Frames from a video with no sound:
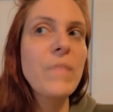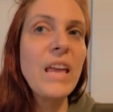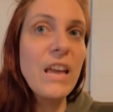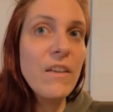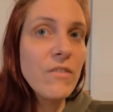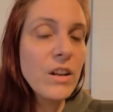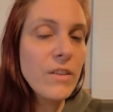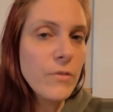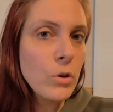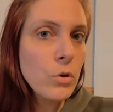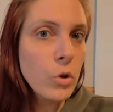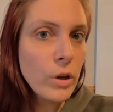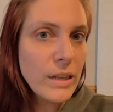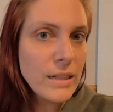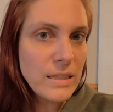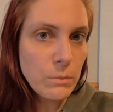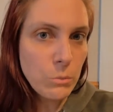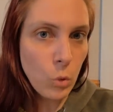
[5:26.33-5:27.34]
Even if you look
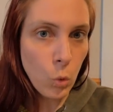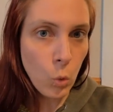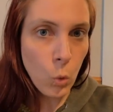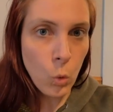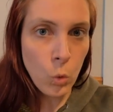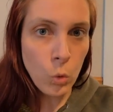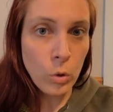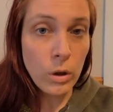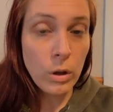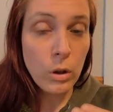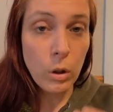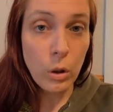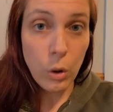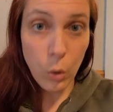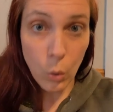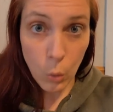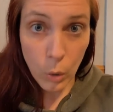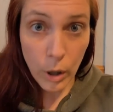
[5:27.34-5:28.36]
at some old
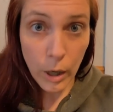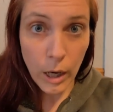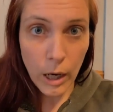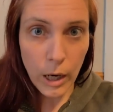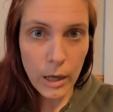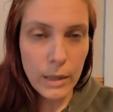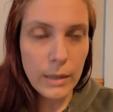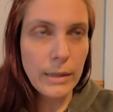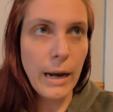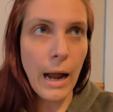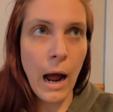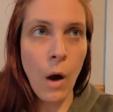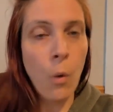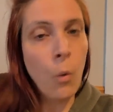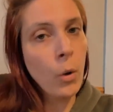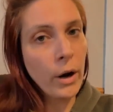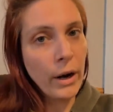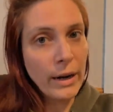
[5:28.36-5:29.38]
lore,
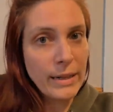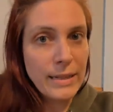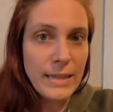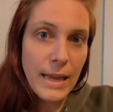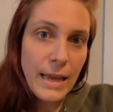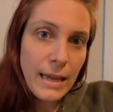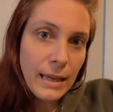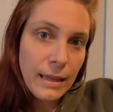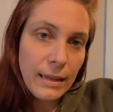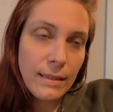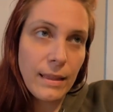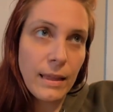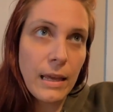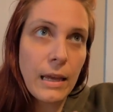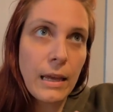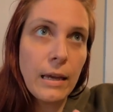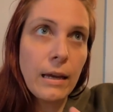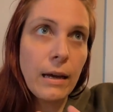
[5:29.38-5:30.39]
now we're gonna take
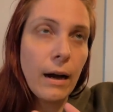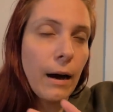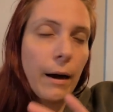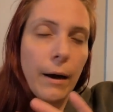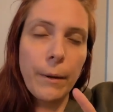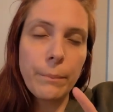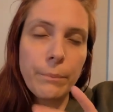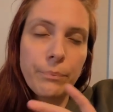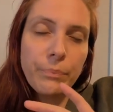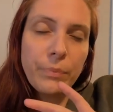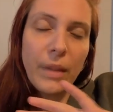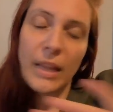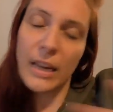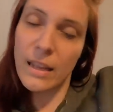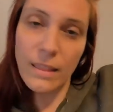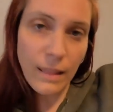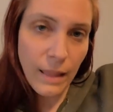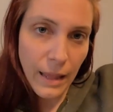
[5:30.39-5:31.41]
the
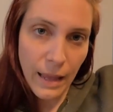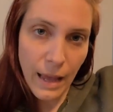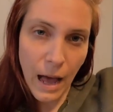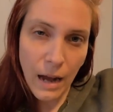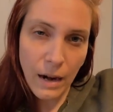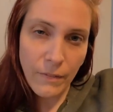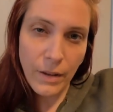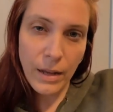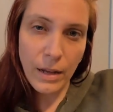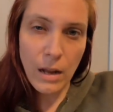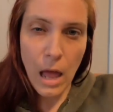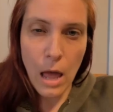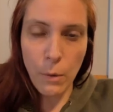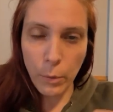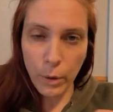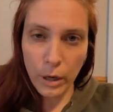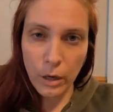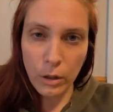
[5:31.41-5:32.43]
Lady of the Lake out of it,
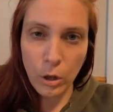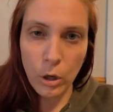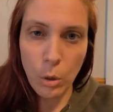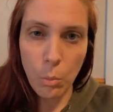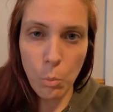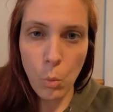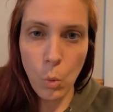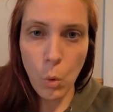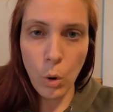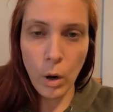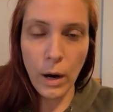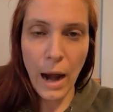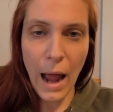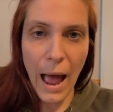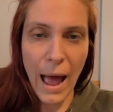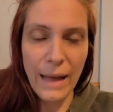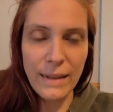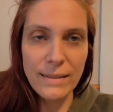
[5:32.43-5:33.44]
and we're gonna look more
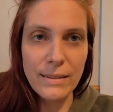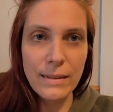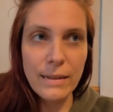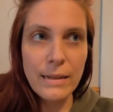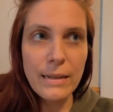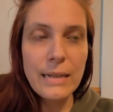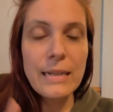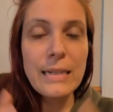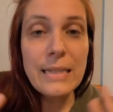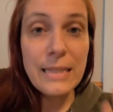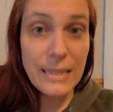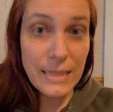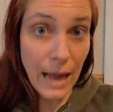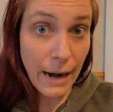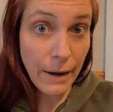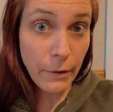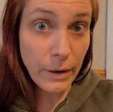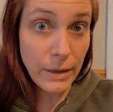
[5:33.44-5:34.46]
at
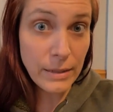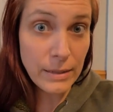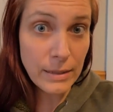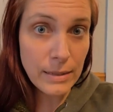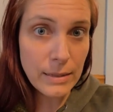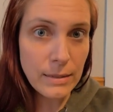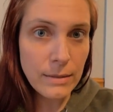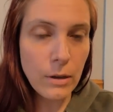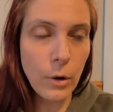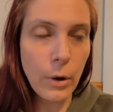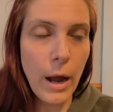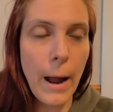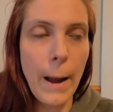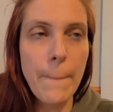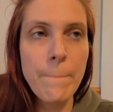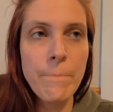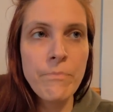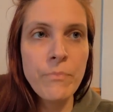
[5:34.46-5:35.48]
sirens,
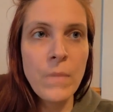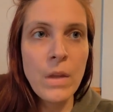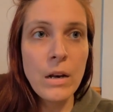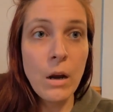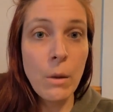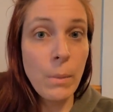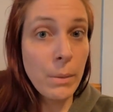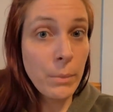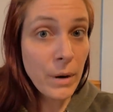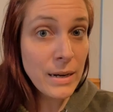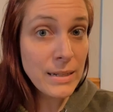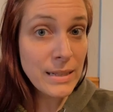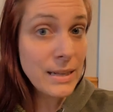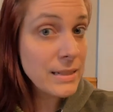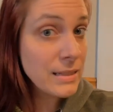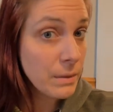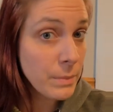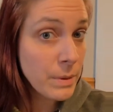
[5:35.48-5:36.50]
okay? Now remember I
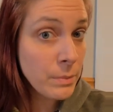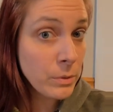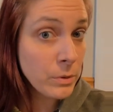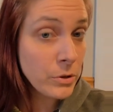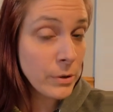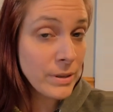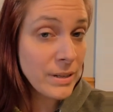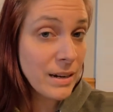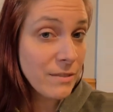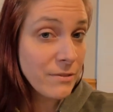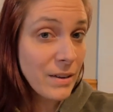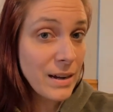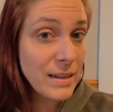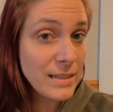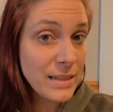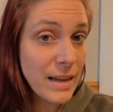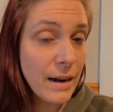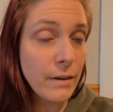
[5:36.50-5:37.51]
said some people do
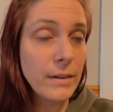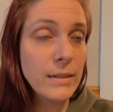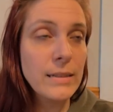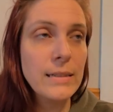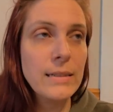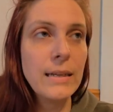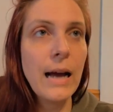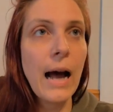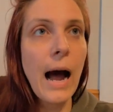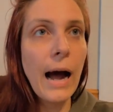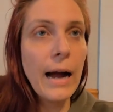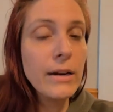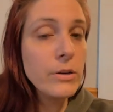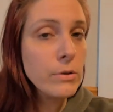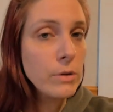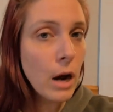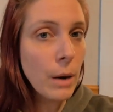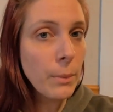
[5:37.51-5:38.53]
identify as sirens. I
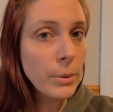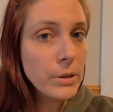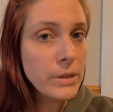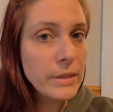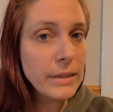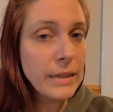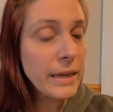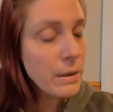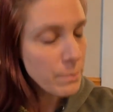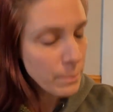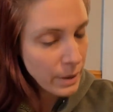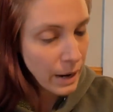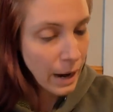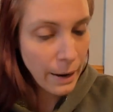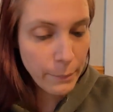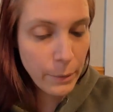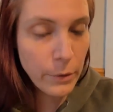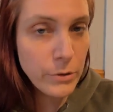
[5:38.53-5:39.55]
do not personally, but
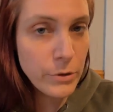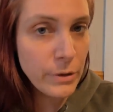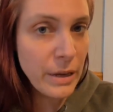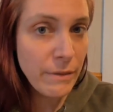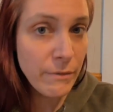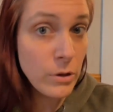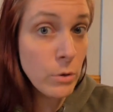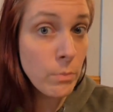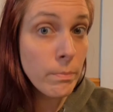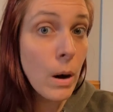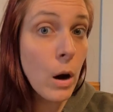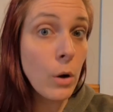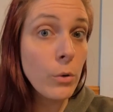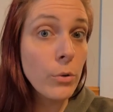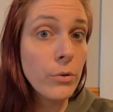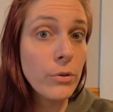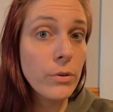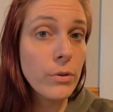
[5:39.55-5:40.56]
I'm going to give you
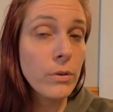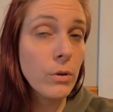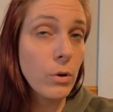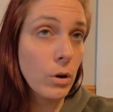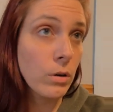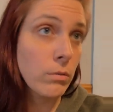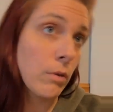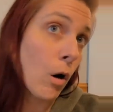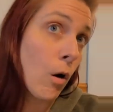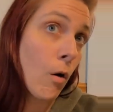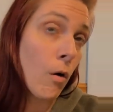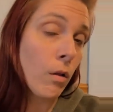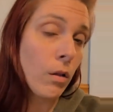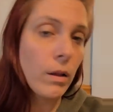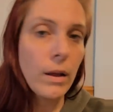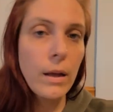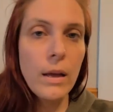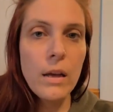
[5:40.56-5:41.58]
both, or
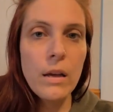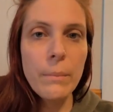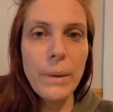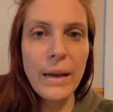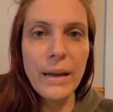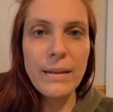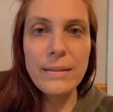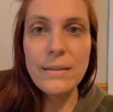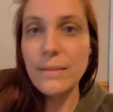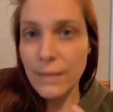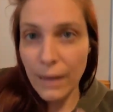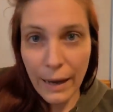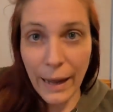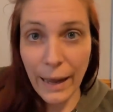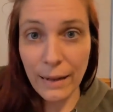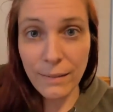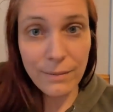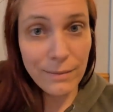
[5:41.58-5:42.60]
all, because
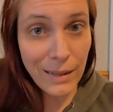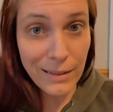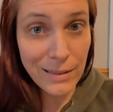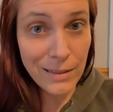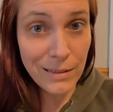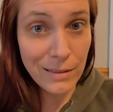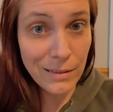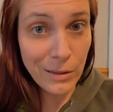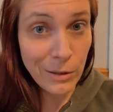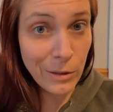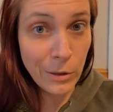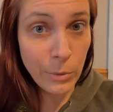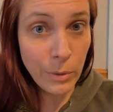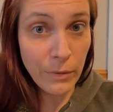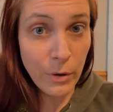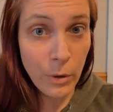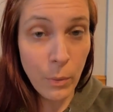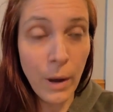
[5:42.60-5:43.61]
again, that's, you can do
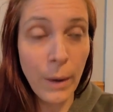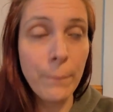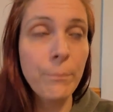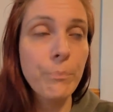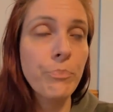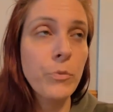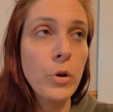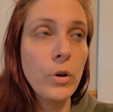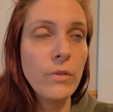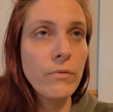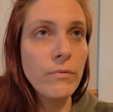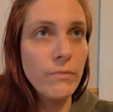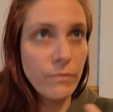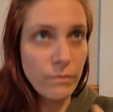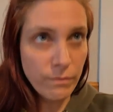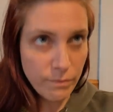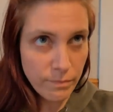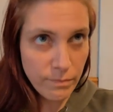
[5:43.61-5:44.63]
whatever you want. You can
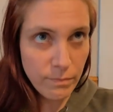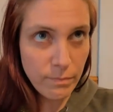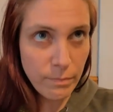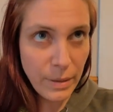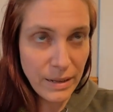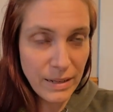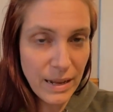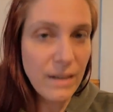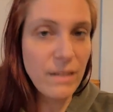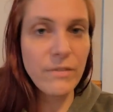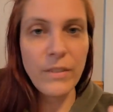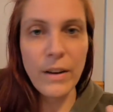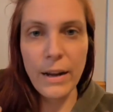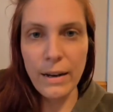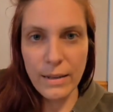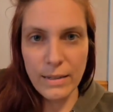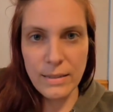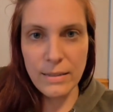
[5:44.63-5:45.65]
be
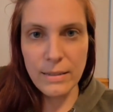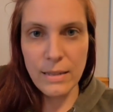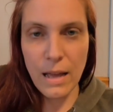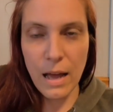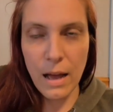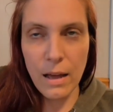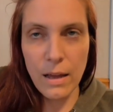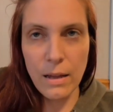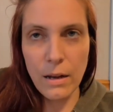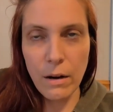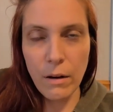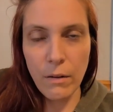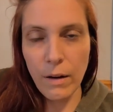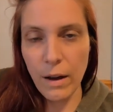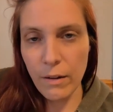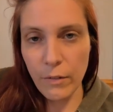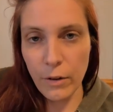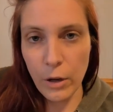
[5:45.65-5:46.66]
identified as, you know,
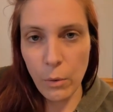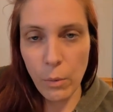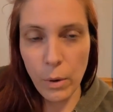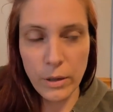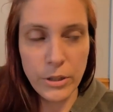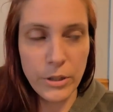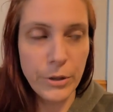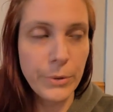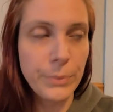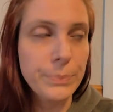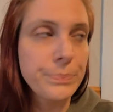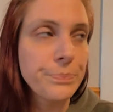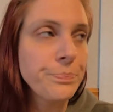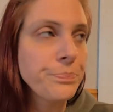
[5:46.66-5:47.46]
however you want to.